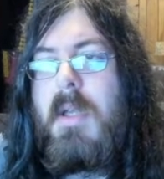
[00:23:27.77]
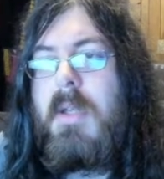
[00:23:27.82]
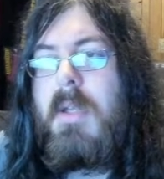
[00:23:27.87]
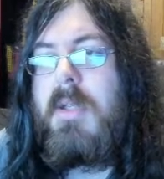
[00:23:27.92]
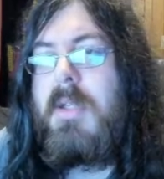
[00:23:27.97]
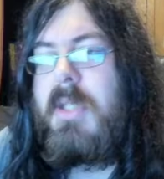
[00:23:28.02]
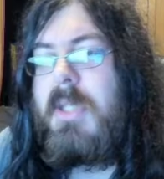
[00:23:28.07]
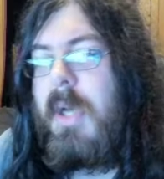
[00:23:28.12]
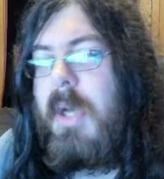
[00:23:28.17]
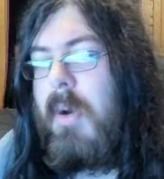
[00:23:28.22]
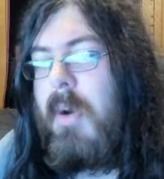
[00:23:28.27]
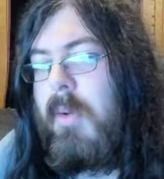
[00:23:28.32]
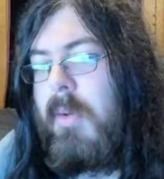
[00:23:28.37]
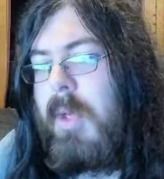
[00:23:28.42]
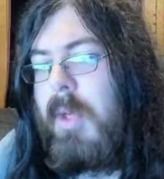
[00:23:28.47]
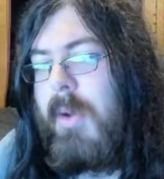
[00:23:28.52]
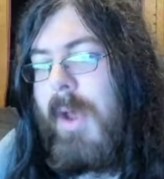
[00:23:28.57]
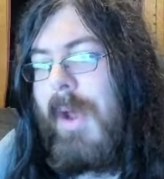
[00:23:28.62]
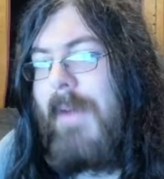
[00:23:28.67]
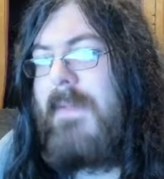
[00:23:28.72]
So
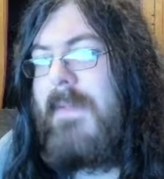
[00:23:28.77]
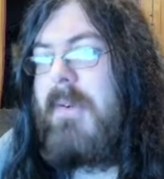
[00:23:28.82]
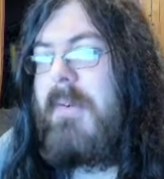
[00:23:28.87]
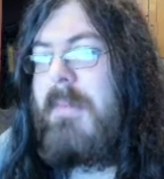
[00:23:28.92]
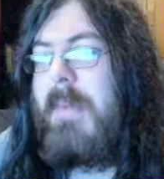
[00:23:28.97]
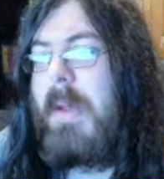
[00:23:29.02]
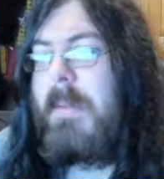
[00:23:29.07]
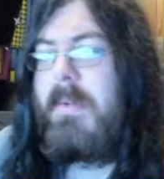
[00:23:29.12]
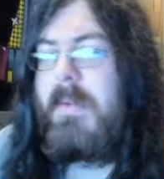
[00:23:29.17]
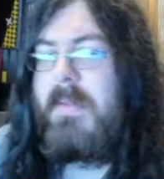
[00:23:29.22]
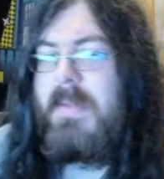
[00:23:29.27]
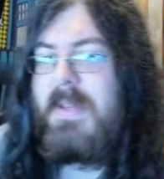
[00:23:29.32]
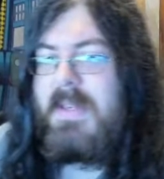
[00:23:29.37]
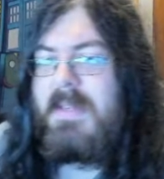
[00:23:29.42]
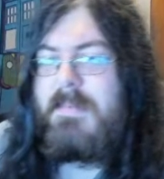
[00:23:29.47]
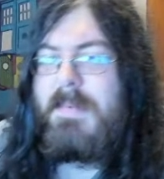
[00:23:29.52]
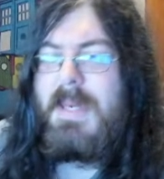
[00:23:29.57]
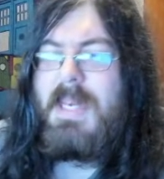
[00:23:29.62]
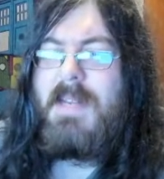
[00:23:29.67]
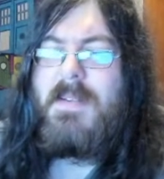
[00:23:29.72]
you have to remember,
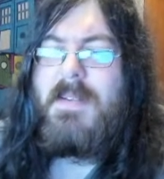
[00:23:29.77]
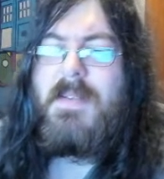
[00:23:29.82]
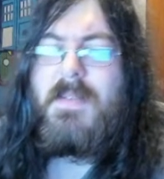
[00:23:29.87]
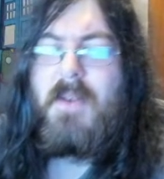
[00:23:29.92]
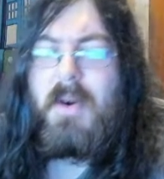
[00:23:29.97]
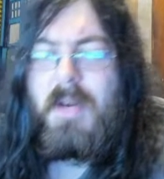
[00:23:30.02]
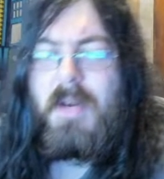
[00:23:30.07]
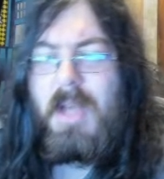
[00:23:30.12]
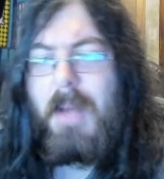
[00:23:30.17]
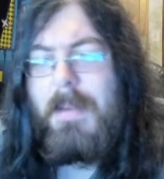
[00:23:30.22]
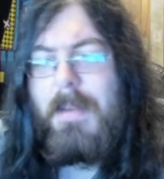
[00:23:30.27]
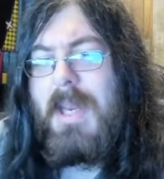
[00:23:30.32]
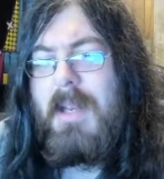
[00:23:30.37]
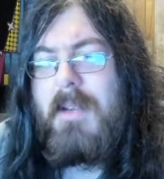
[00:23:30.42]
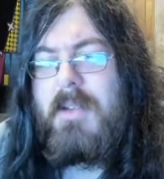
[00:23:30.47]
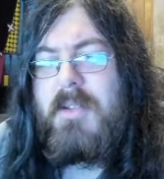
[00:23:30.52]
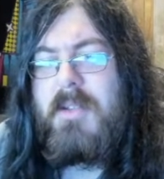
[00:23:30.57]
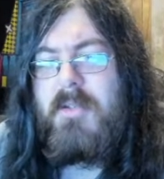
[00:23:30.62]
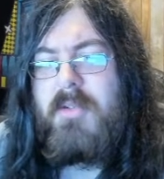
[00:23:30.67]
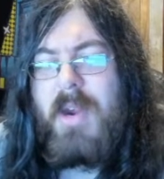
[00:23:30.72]
these pizzas are coming
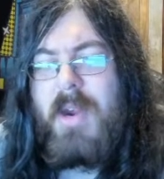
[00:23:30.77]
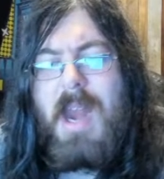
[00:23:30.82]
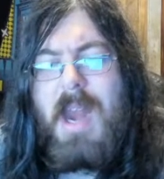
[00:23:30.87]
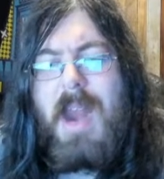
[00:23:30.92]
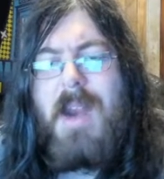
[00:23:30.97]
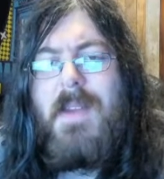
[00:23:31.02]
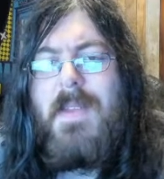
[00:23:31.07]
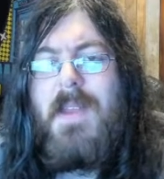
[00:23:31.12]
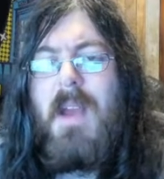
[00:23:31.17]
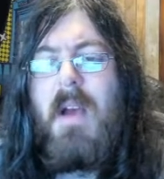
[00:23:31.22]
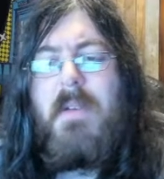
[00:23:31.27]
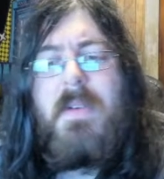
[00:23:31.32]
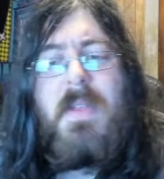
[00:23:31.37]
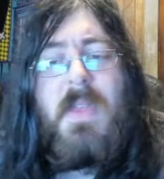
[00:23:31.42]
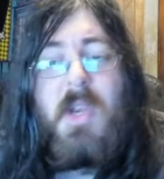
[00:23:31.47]
straight out of the oven.